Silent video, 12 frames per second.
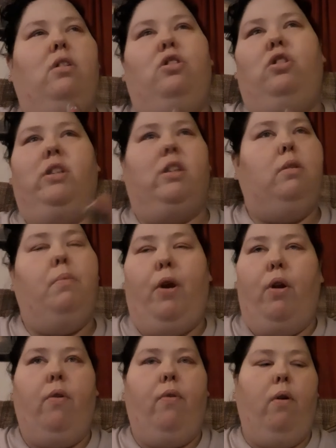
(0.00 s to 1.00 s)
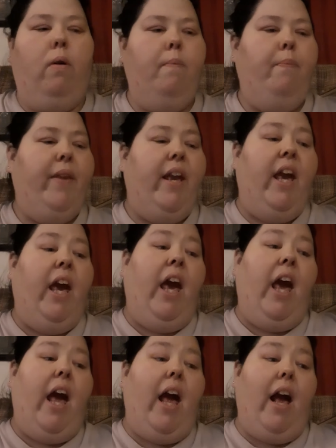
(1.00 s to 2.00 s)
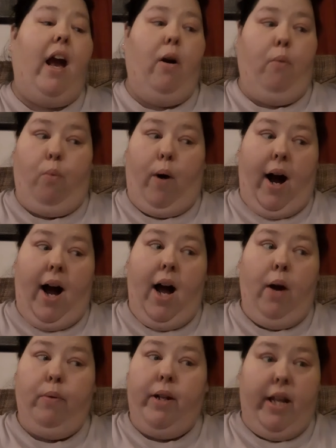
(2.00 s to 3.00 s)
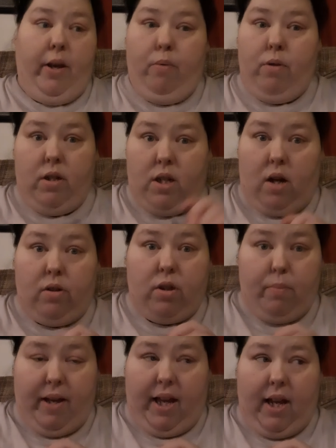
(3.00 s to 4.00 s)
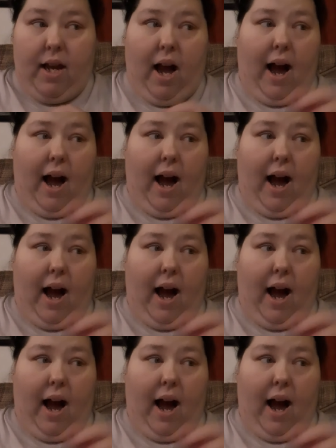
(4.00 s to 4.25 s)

Just beautiful. Why would he want to talk to me?